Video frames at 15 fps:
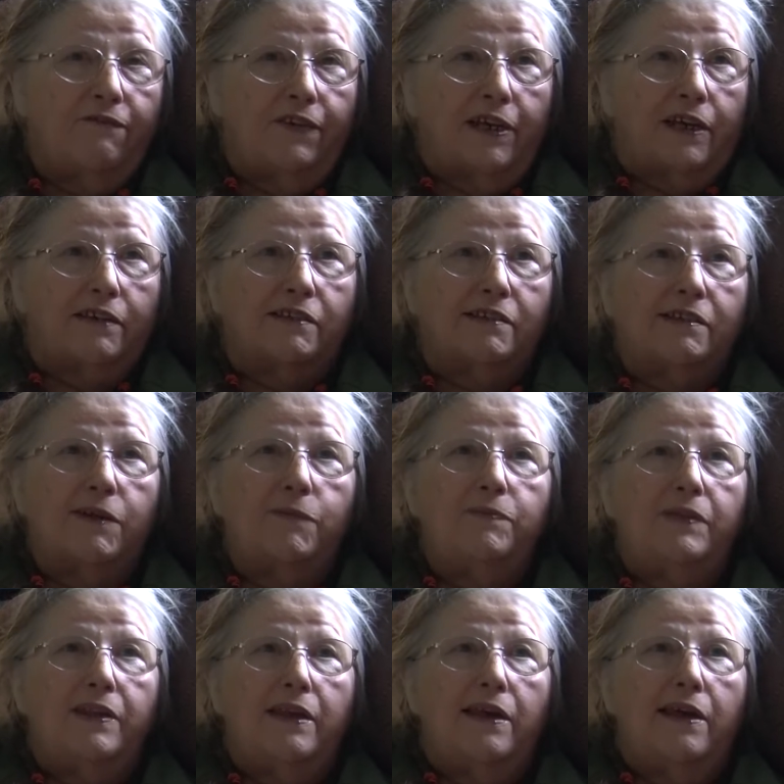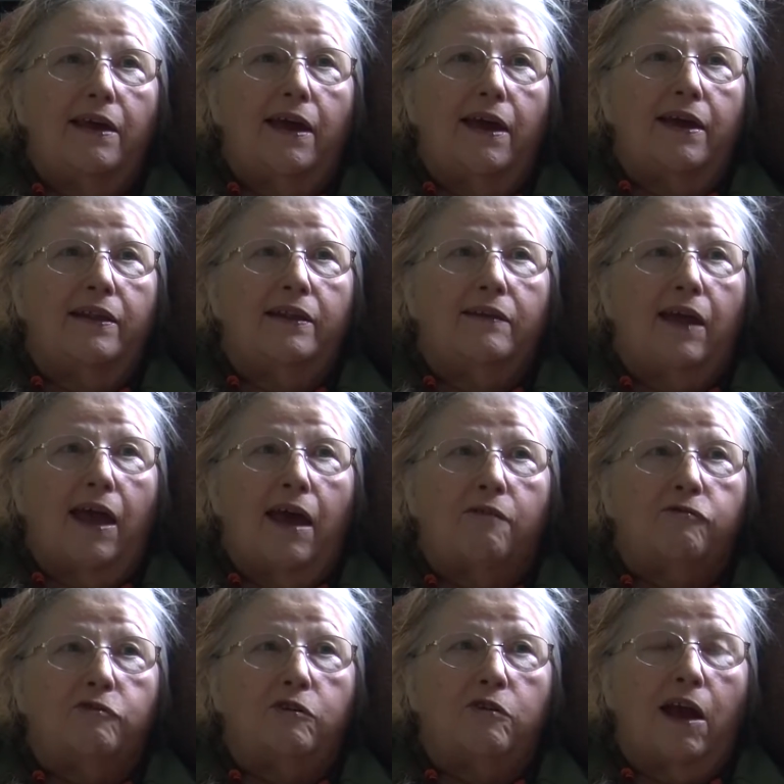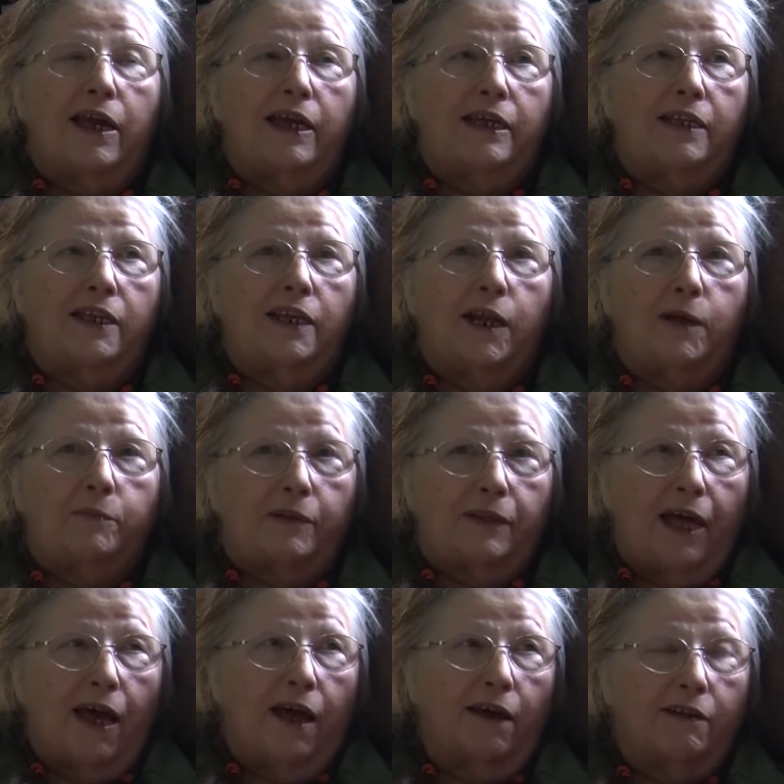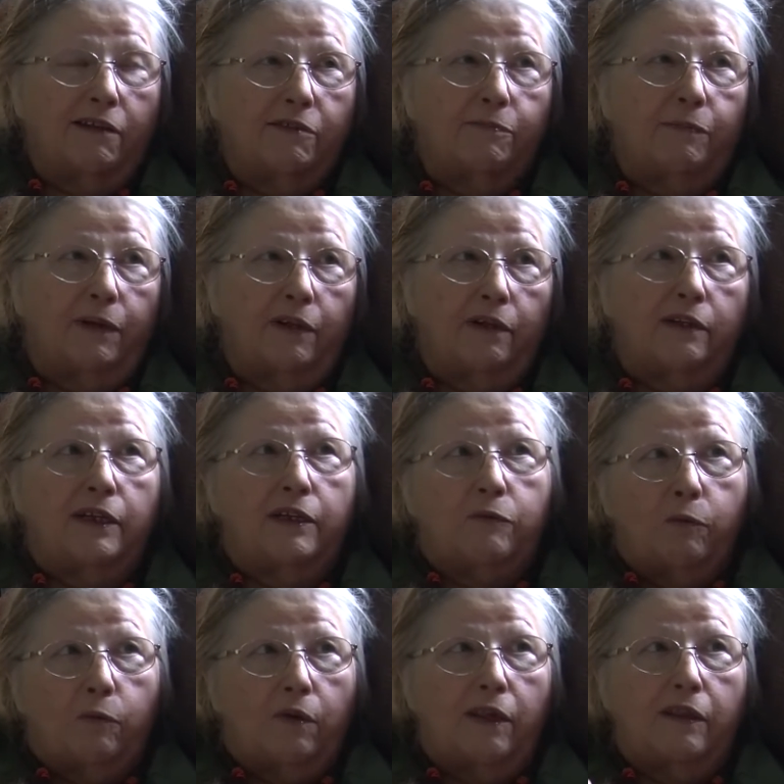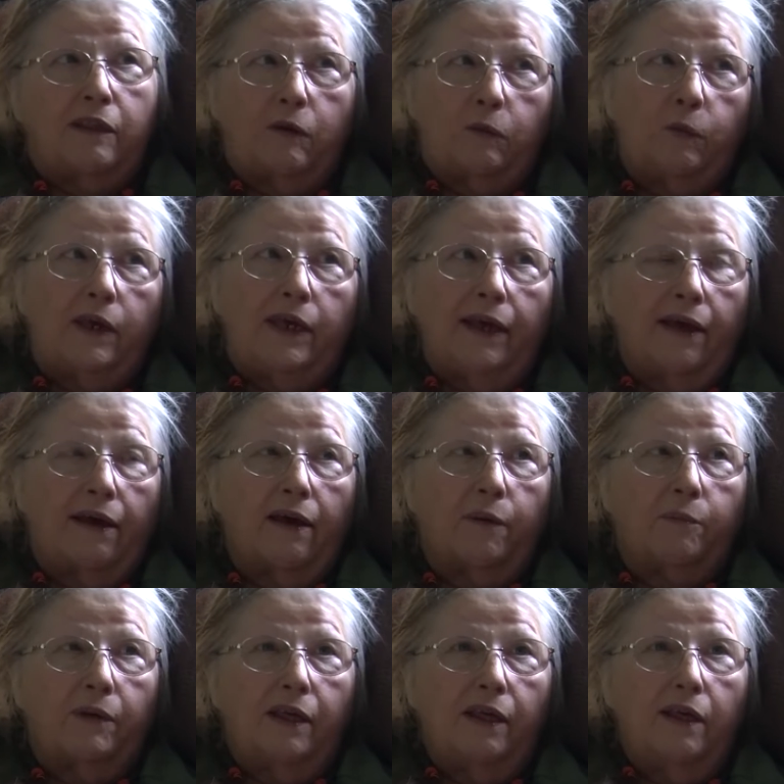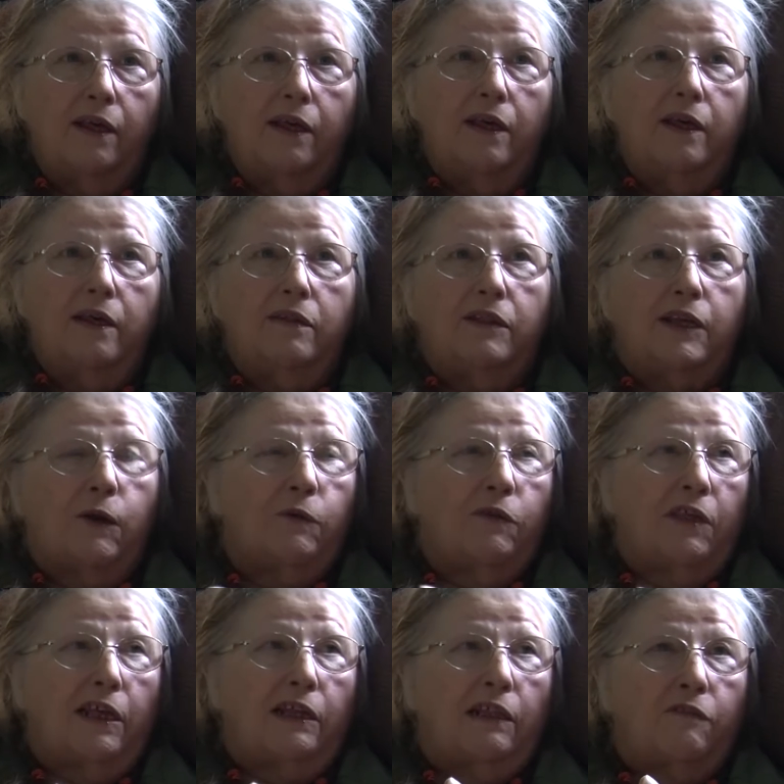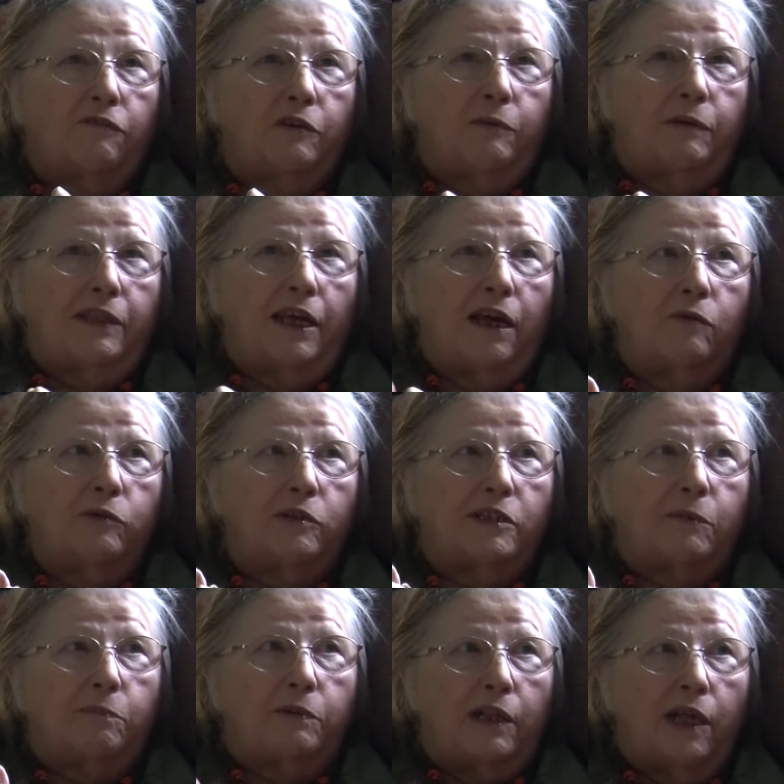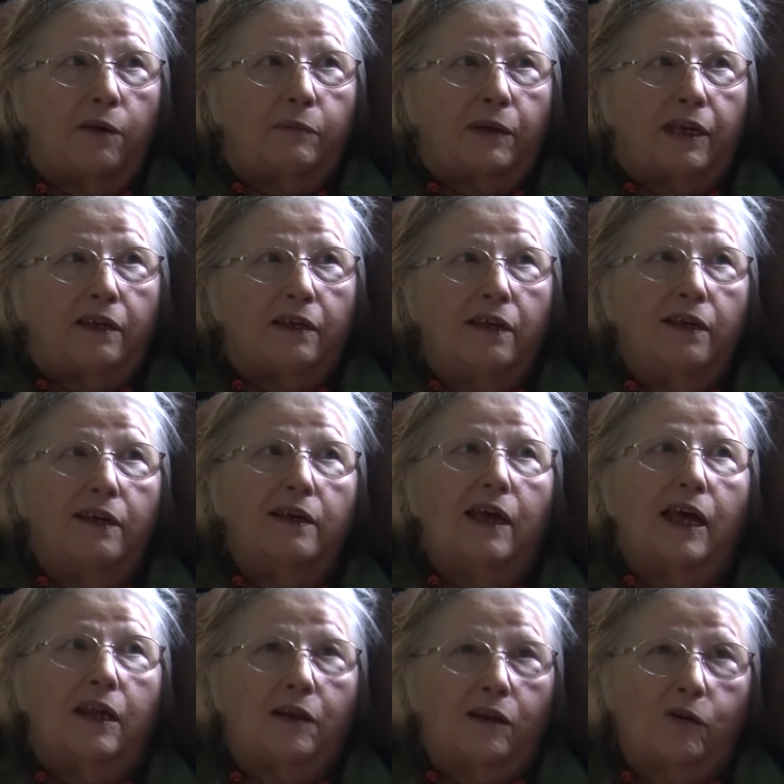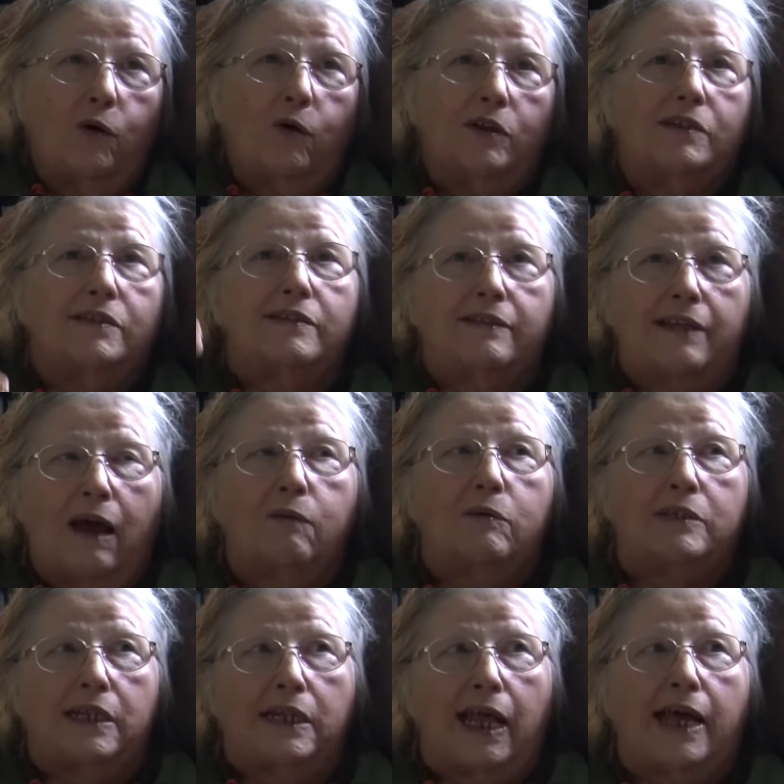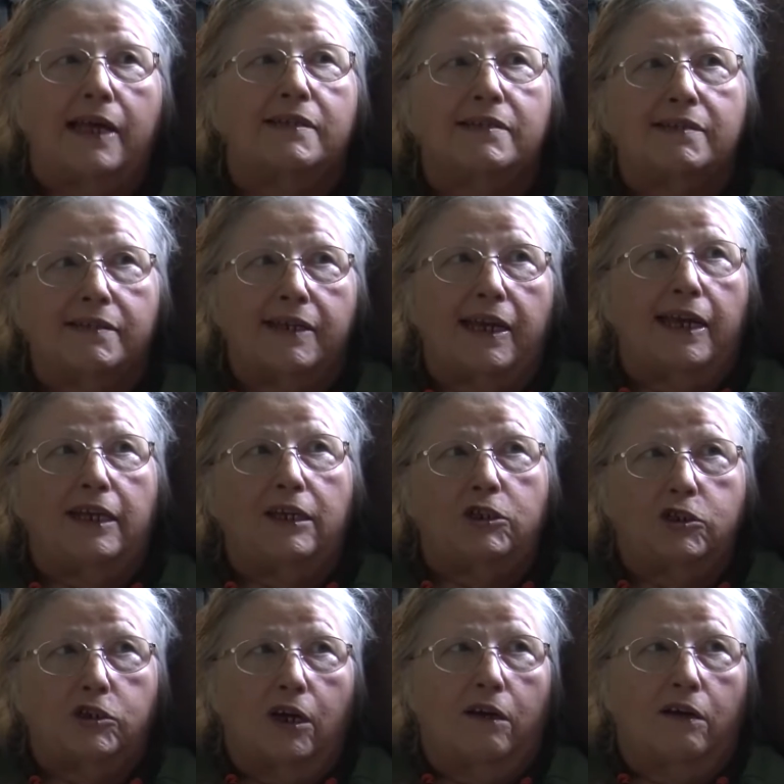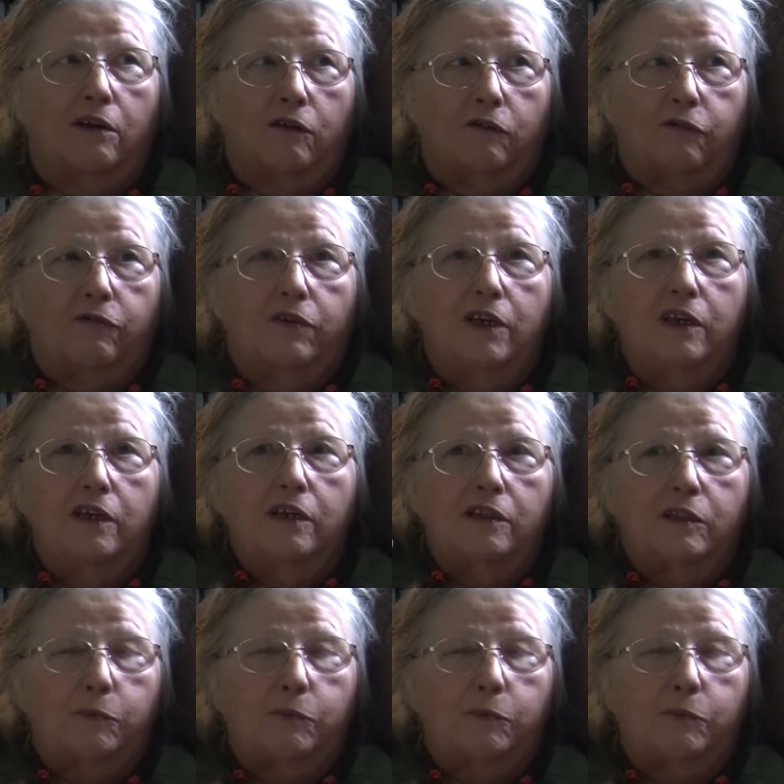fixed. And after I ended up in the hospital and then rehab, the only thing left to be done was the plumbing. And of course, that was the last stage of the